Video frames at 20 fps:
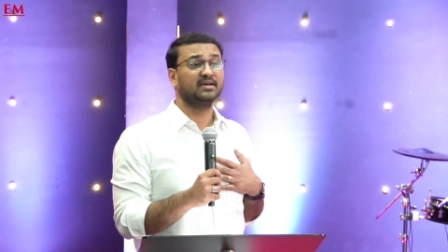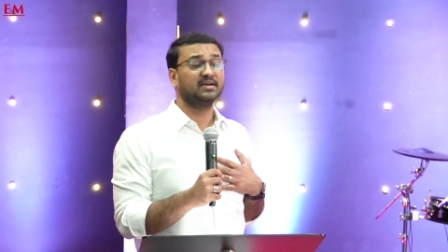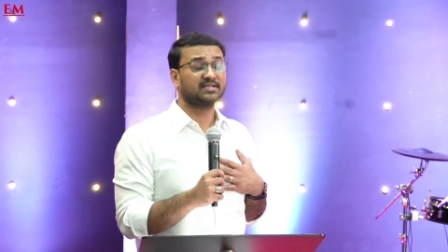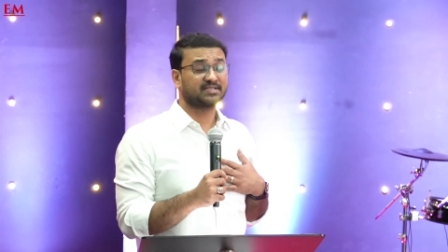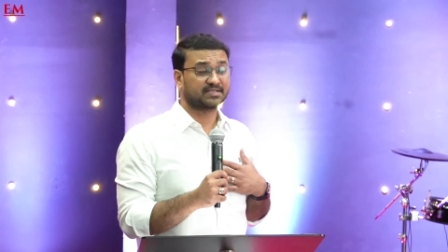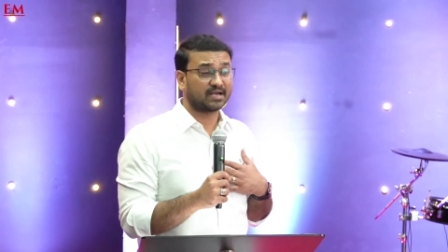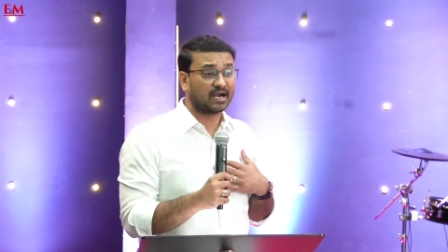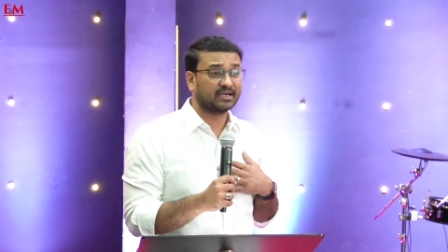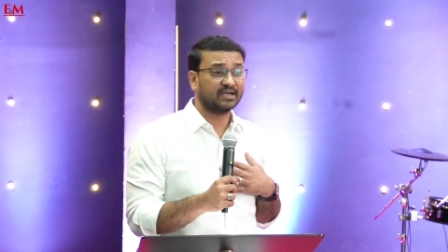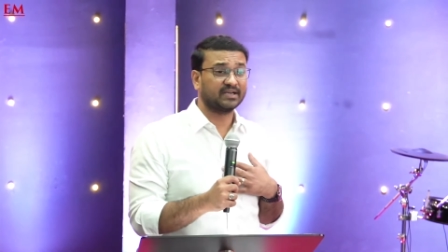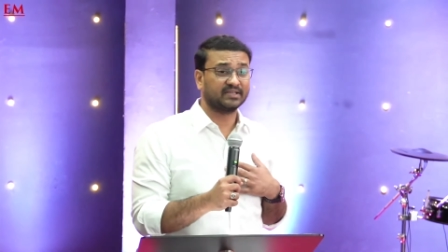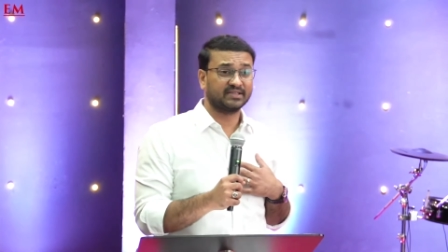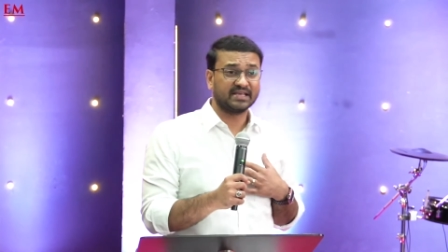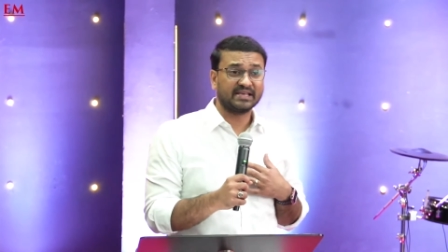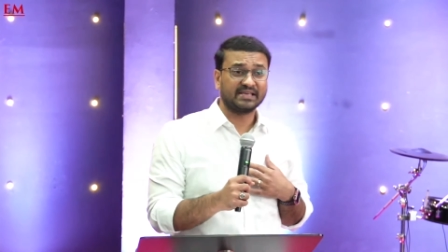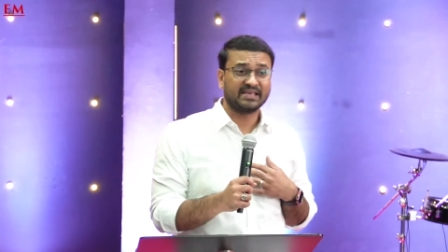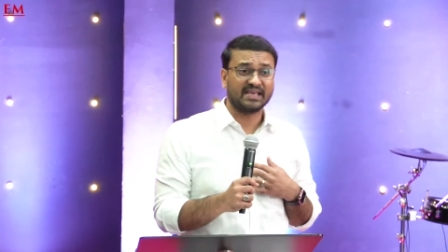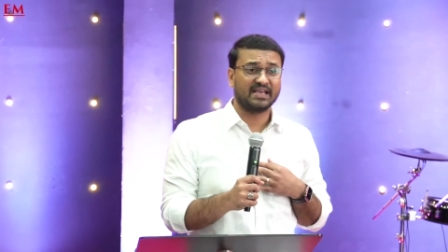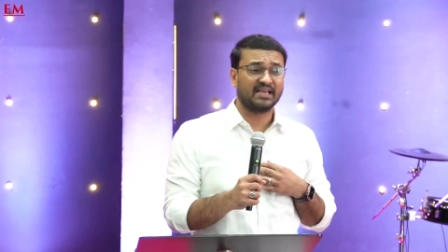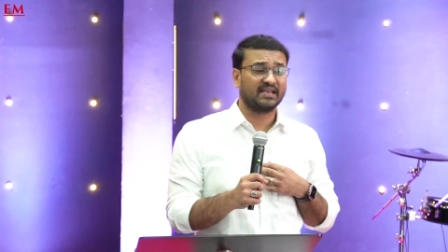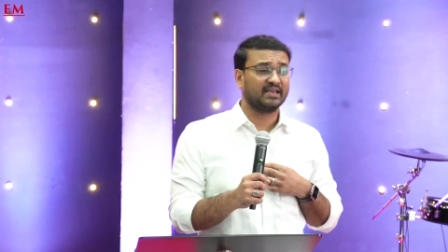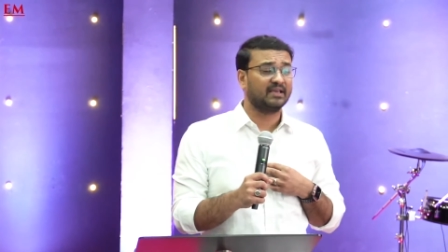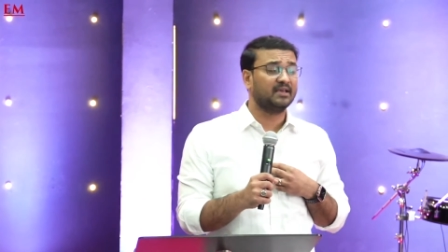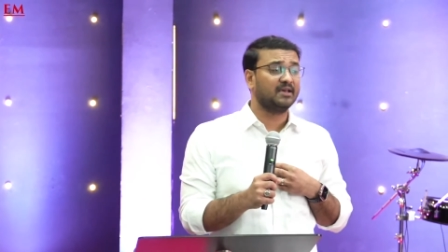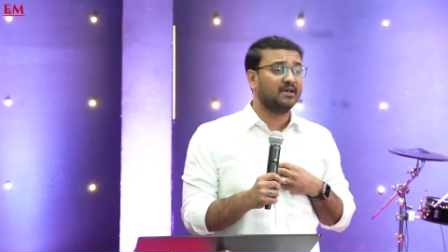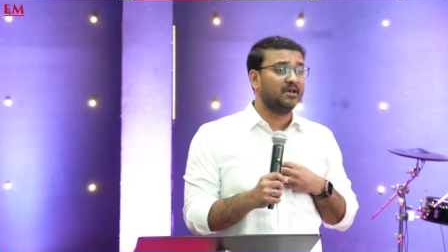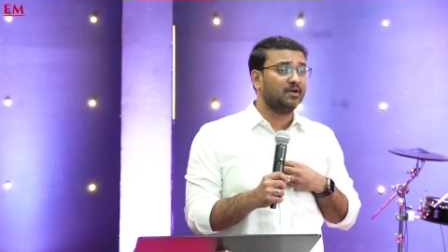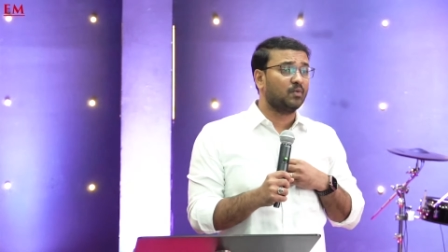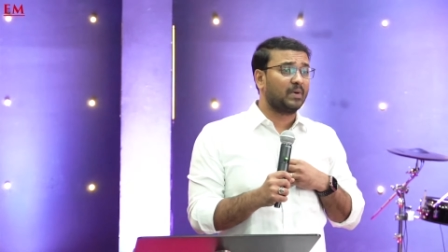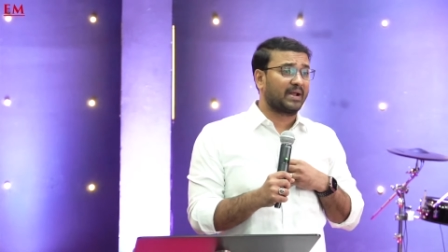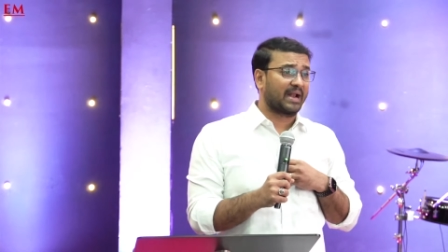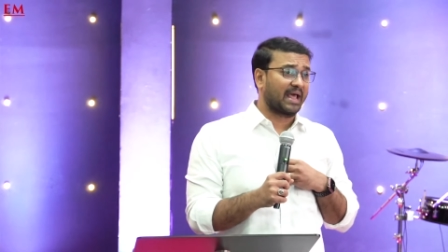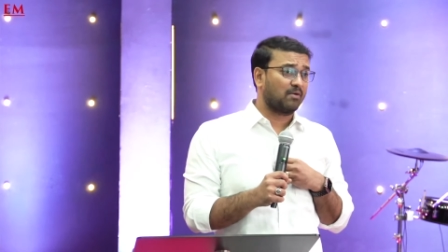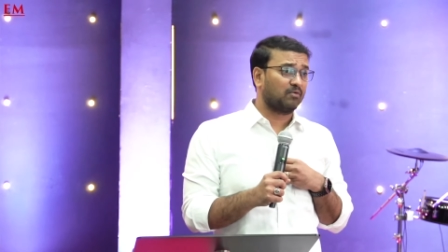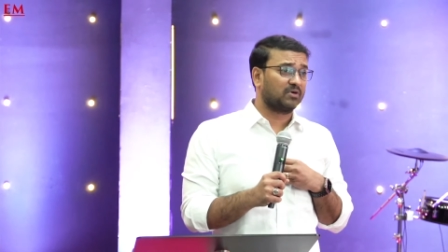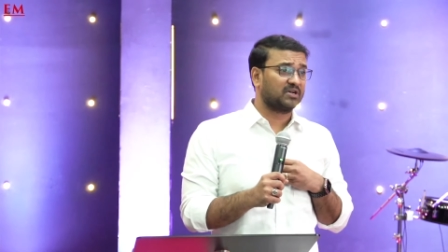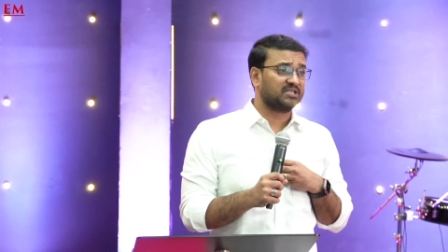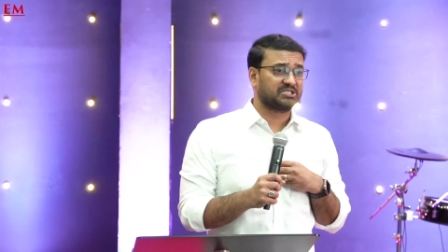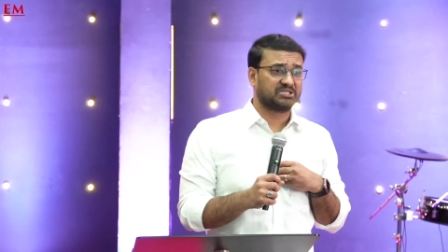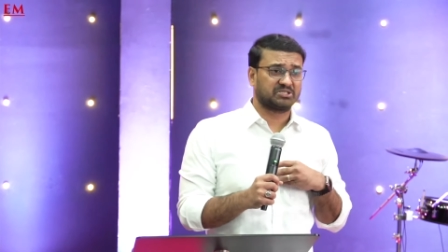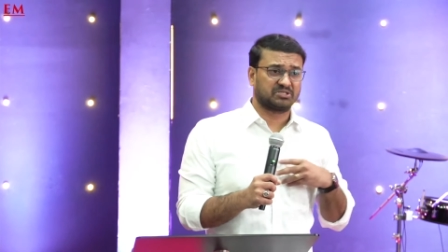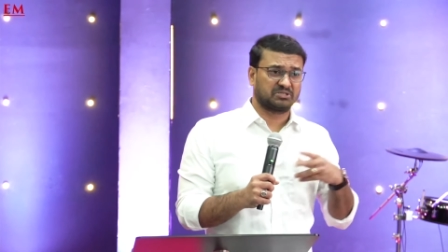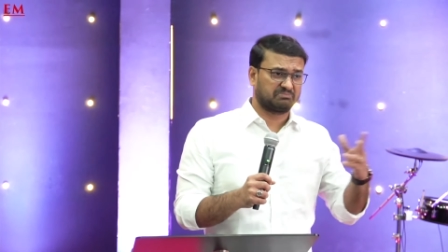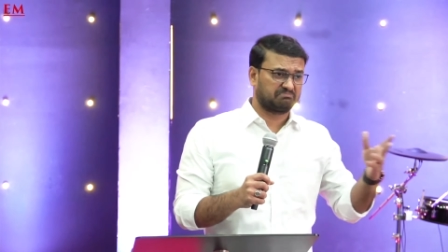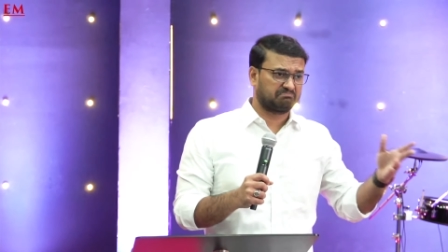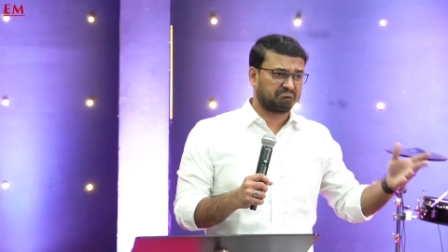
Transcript: started thinking when I was